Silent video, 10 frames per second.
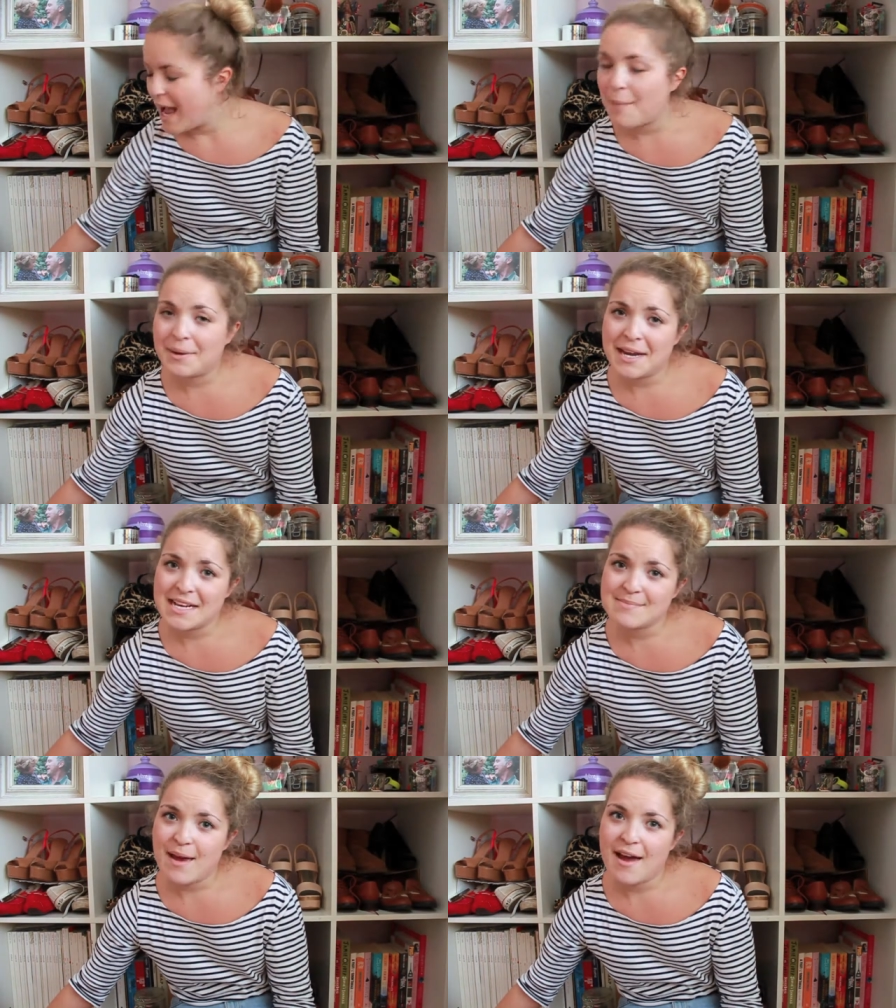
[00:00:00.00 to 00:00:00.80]
And my
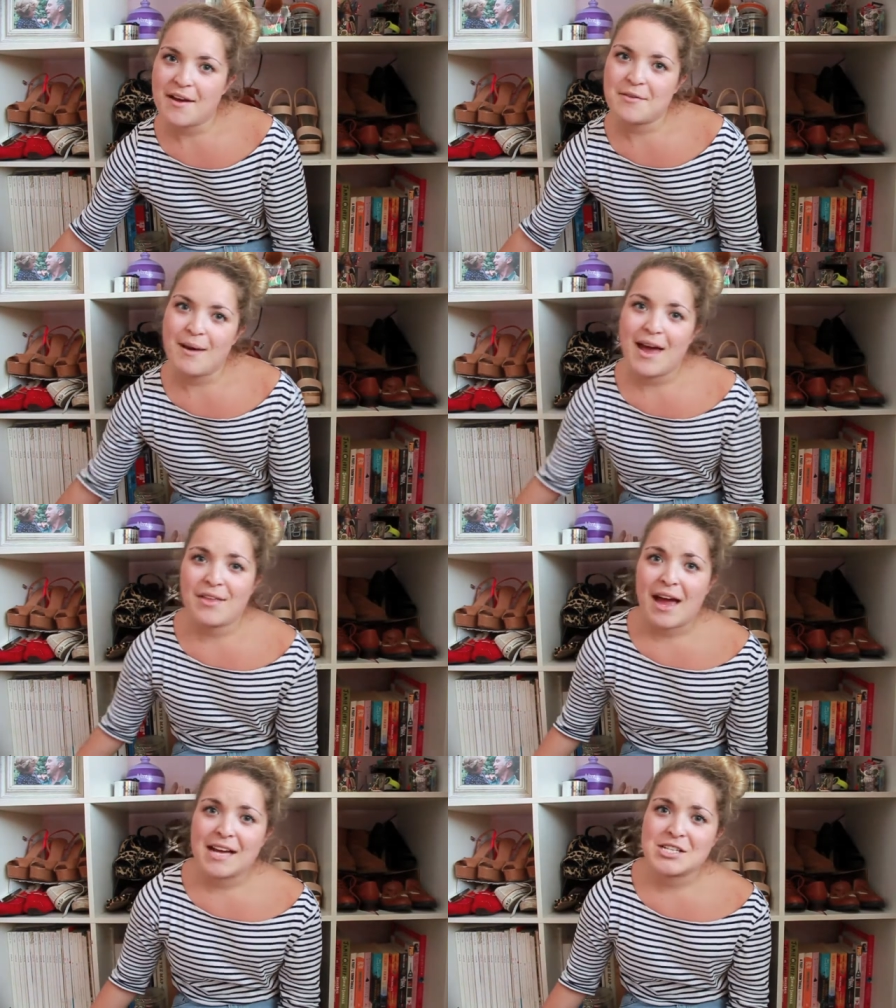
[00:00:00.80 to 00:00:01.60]
next pair are a
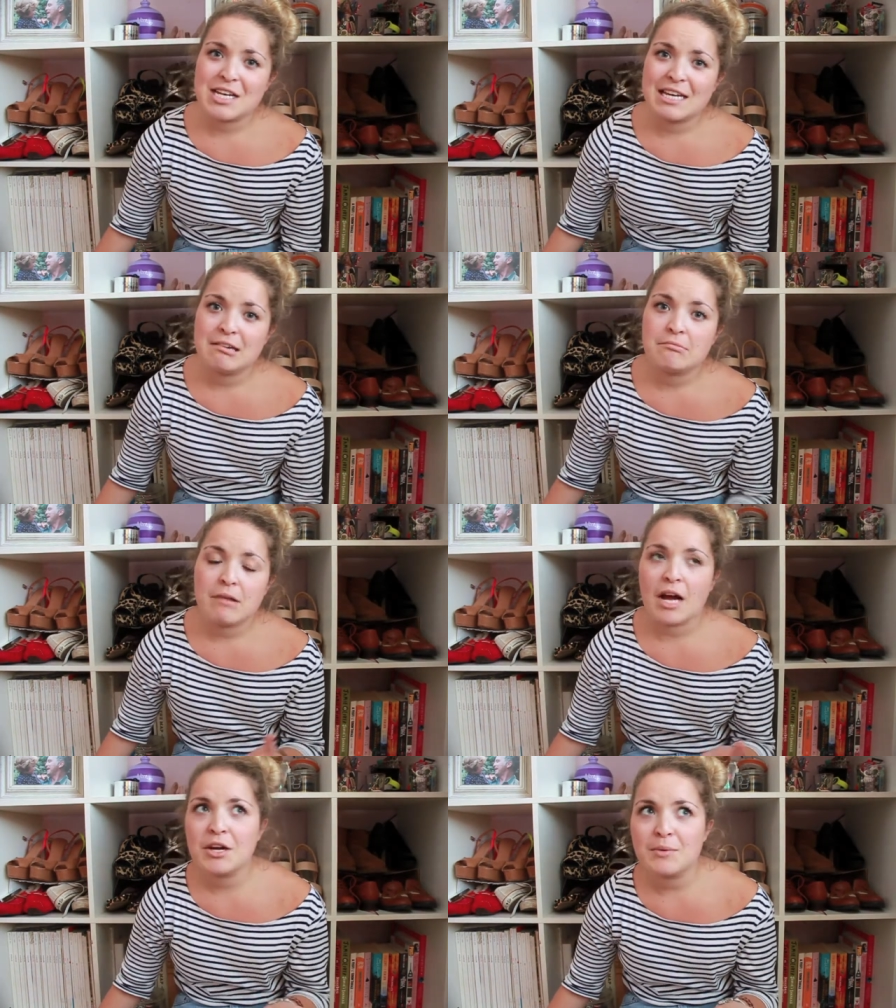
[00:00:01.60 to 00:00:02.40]
pair that actually
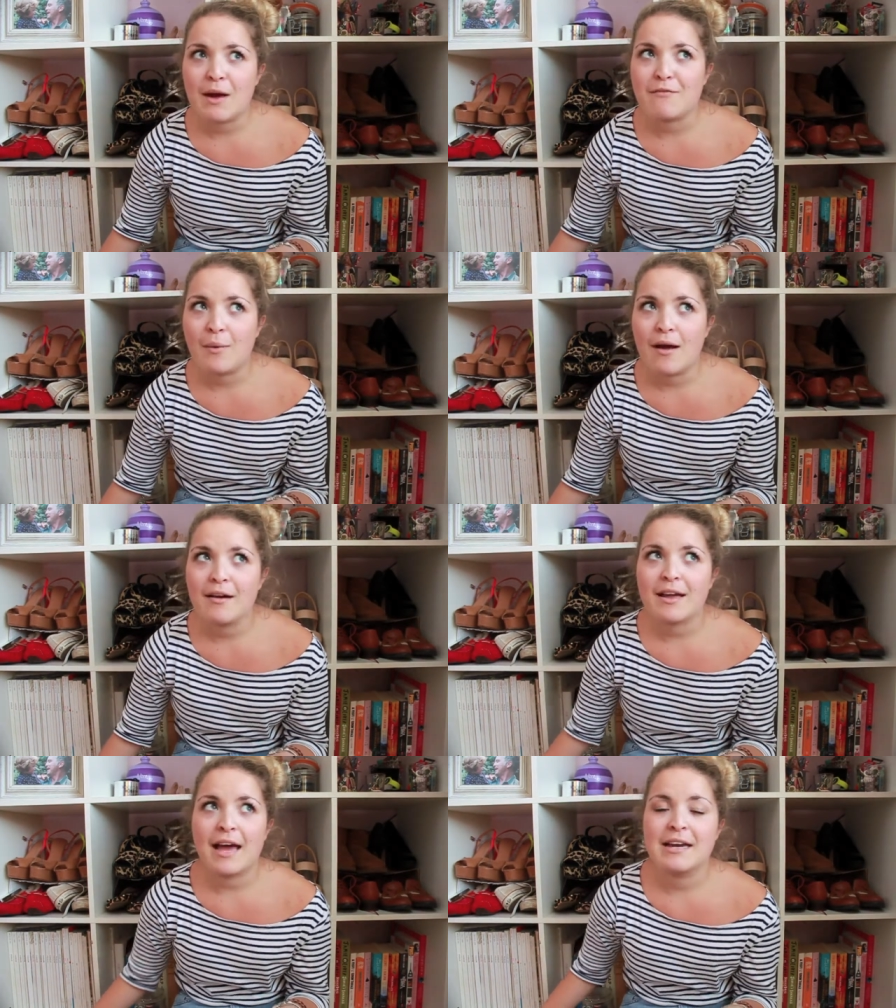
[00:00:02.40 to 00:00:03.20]
I could wear for
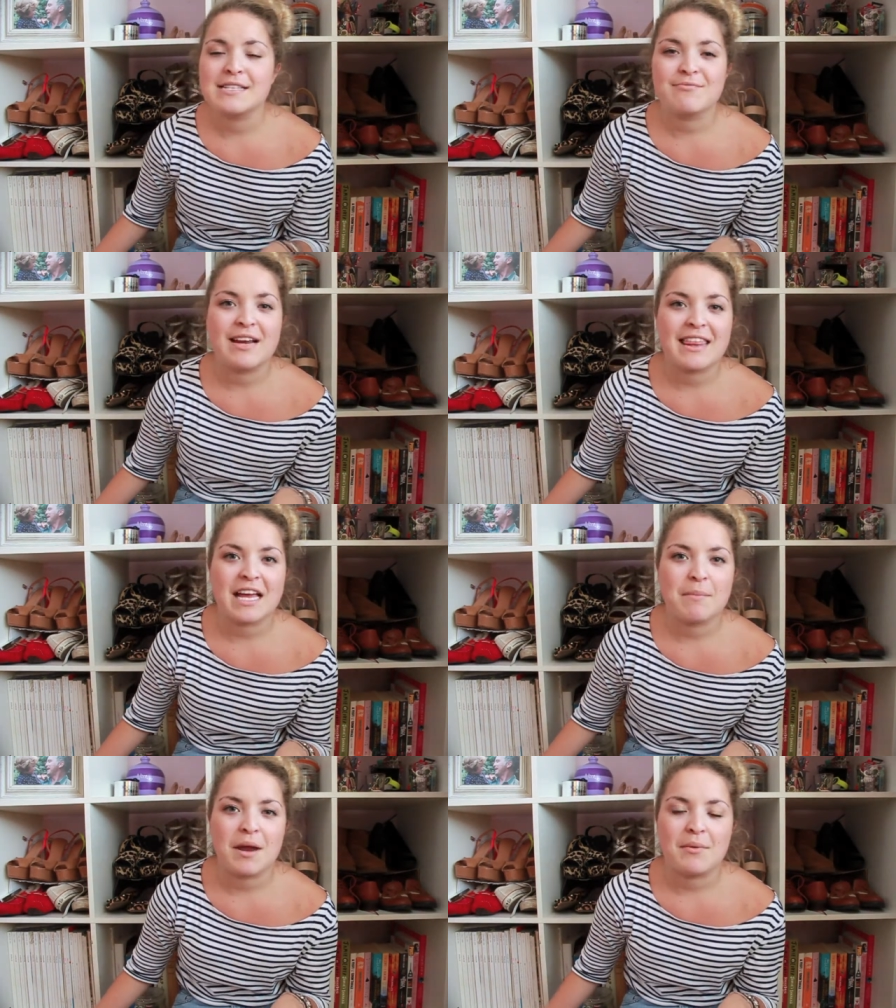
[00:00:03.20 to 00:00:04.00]
work, and I didn't really
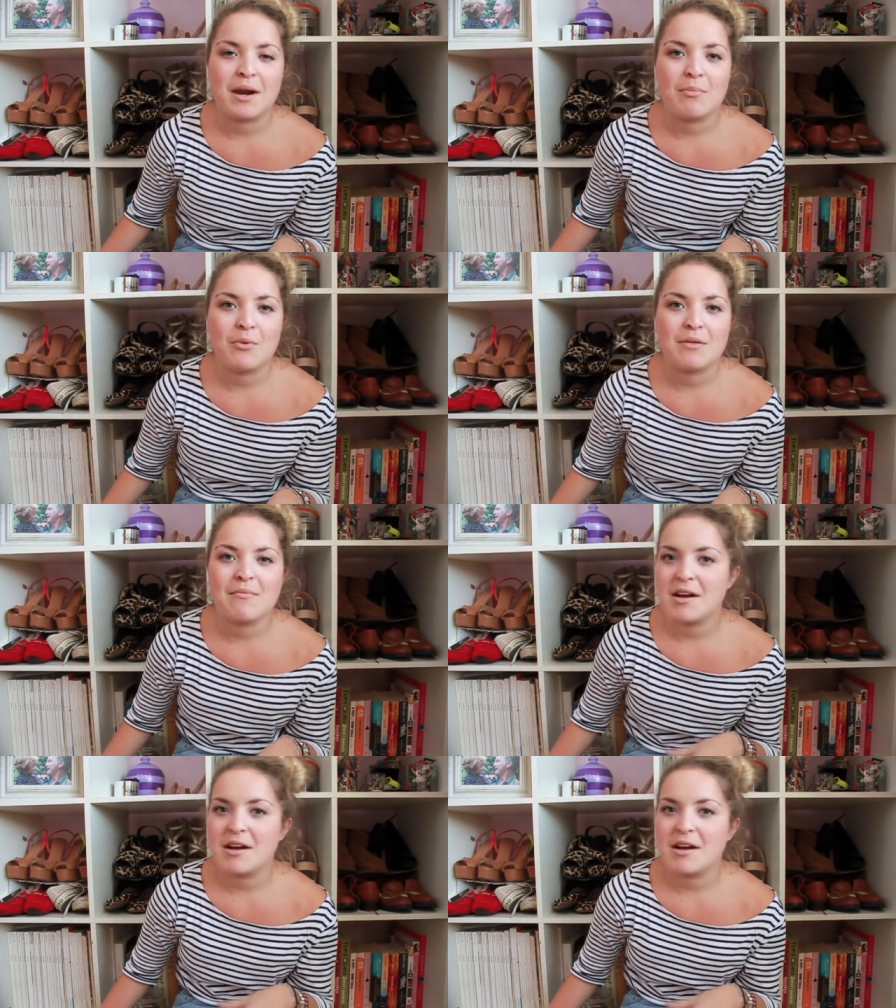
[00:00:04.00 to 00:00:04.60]
think about it when I bought them.